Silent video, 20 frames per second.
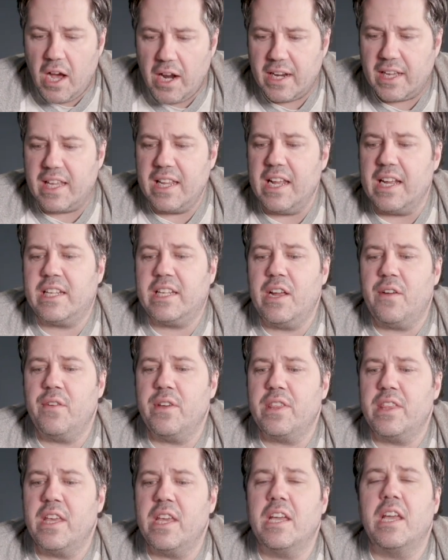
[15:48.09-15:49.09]
I'm gonna connect
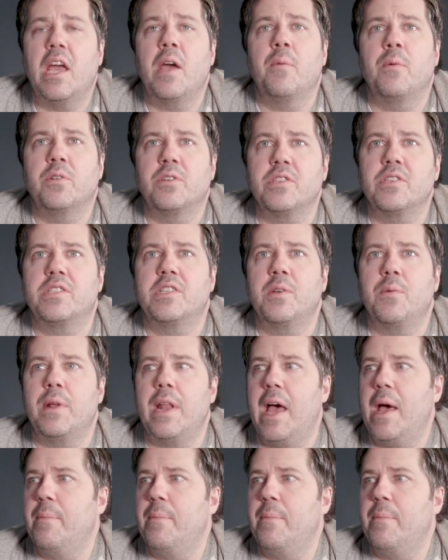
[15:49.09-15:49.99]
everything and we'll just see what